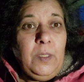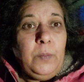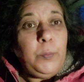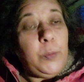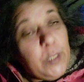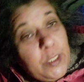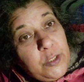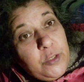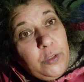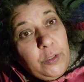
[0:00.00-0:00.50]

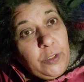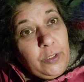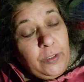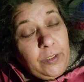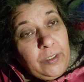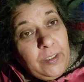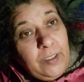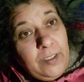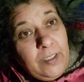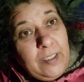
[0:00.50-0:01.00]
prisoner
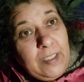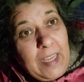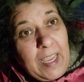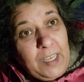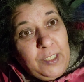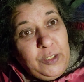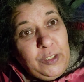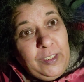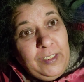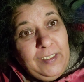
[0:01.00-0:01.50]

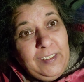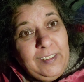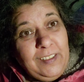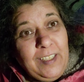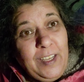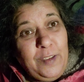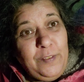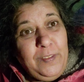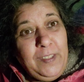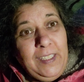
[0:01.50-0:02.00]
section
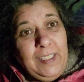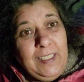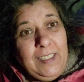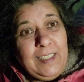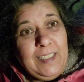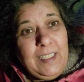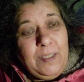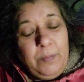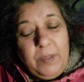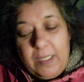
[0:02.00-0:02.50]
of the
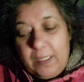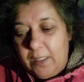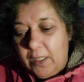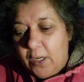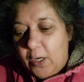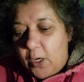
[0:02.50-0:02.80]
exhibit